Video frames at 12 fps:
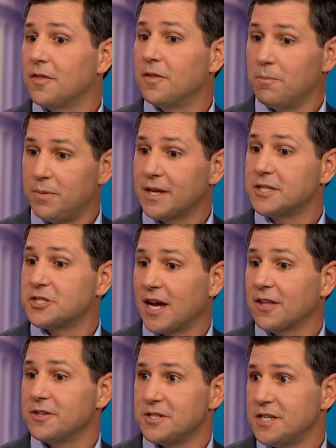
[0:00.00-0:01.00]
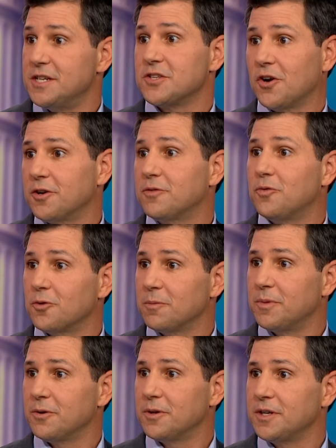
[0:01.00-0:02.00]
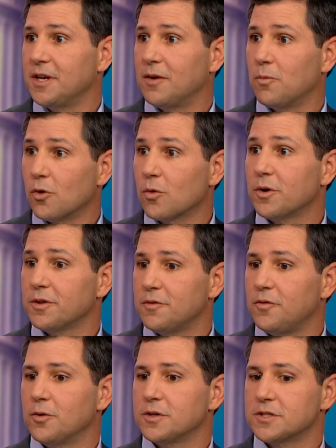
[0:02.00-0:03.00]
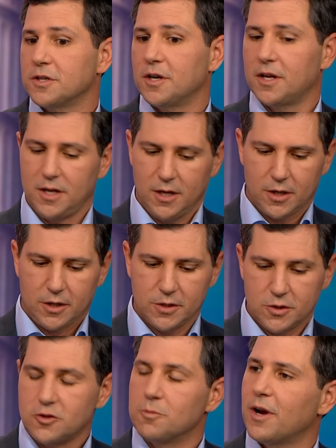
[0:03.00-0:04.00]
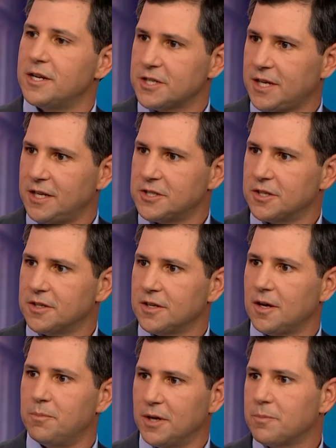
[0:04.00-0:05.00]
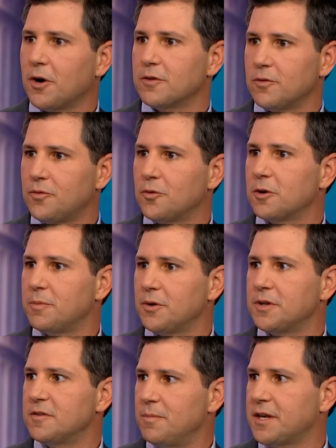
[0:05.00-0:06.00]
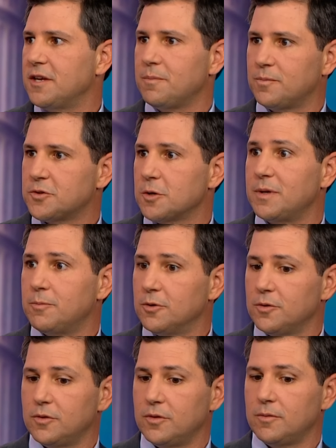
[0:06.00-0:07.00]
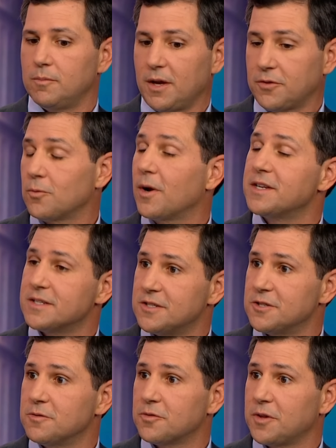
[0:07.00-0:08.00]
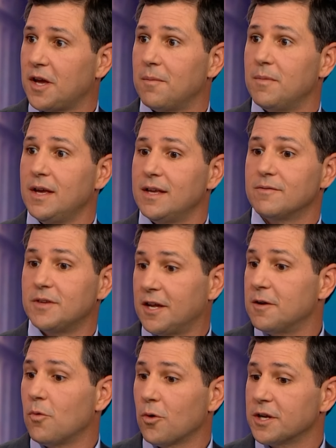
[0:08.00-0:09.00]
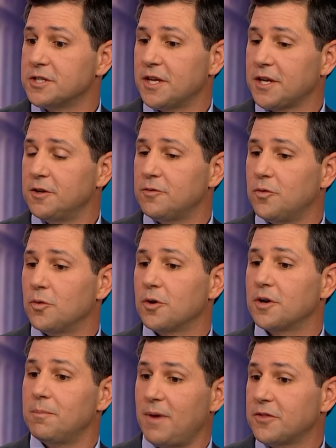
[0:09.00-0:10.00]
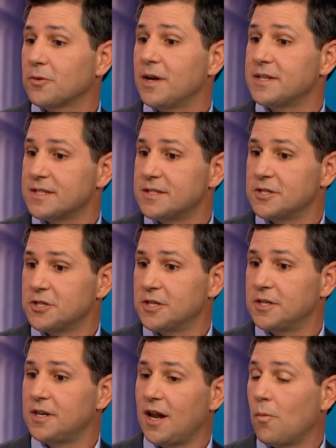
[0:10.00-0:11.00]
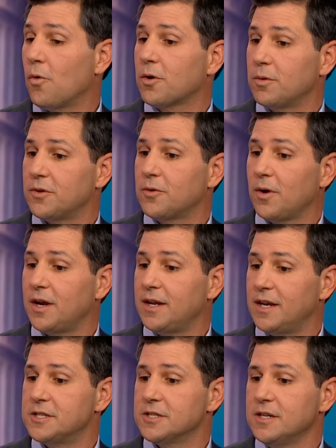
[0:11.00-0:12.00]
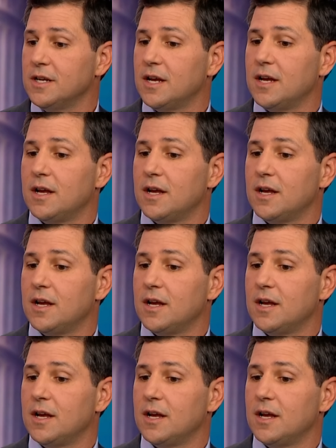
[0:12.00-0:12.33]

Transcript: the big challenge is on affordability, and we're really focused on consumer education. A big part of affordability is making sure people make the right decision for them, get a mortgage they can afford, make the right decision, and work with a great agent.